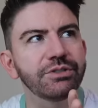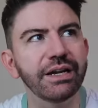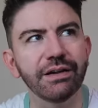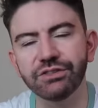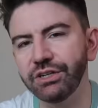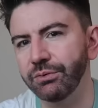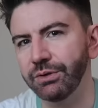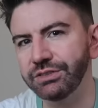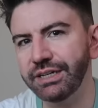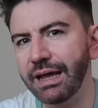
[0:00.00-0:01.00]
shelves and other
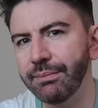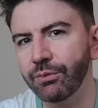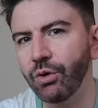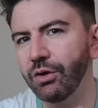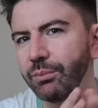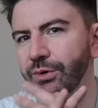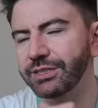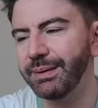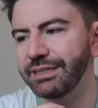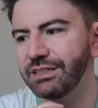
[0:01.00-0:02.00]
ones, they came up quite a lot more
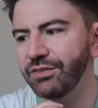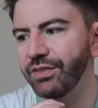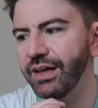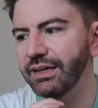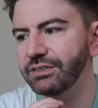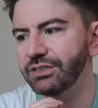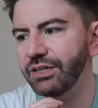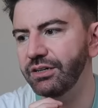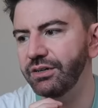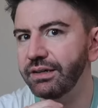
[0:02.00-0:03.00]
expensive than that.
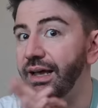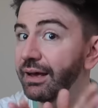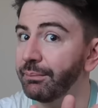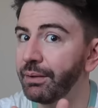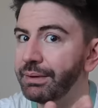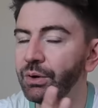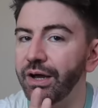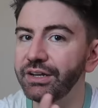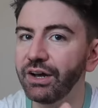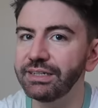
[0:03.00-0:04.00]
So yeah, might be
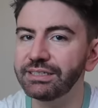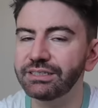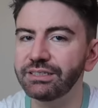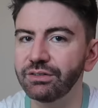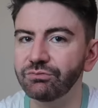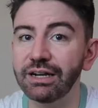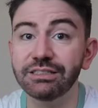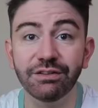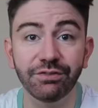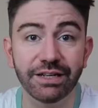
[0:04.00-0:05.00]
quite a nice,
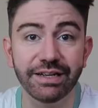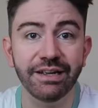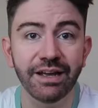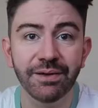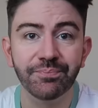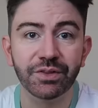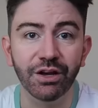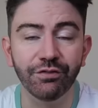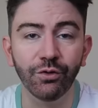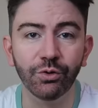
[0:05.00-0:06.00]
relatively
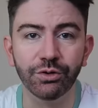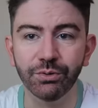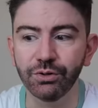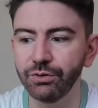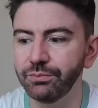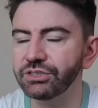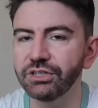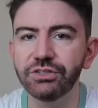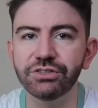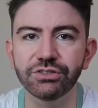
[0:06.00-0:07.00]
affordable
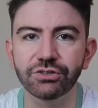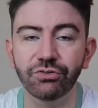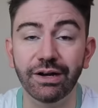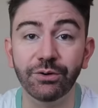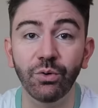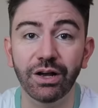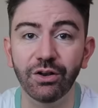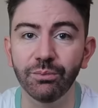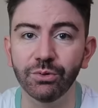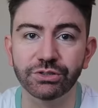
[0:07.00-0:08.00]
solution to create quite a
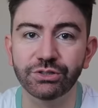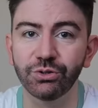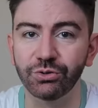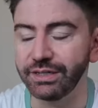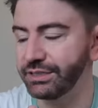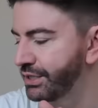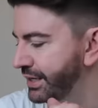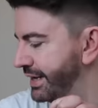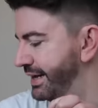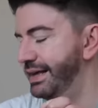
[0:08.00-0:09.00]
lot more storage
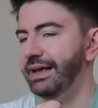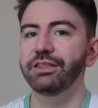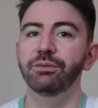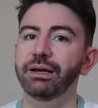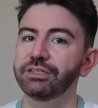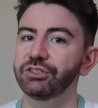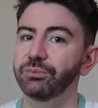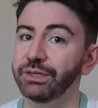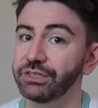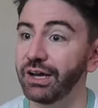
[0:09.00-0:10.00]
in the
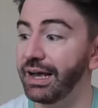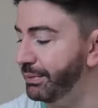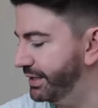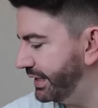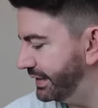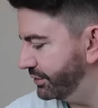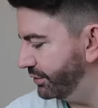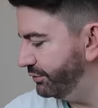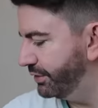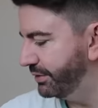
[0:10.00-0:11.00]
bedroom, which I am in need
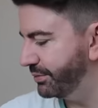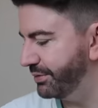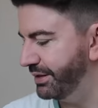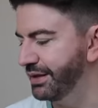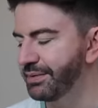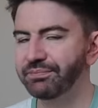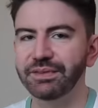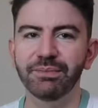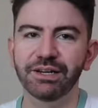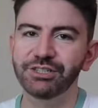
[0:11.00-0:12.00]
of.
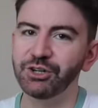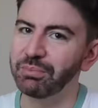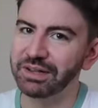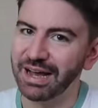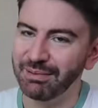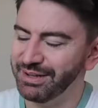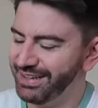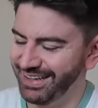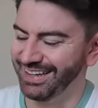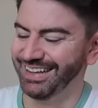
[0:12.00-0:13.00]
My shopping
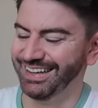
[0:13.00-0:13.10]
habit.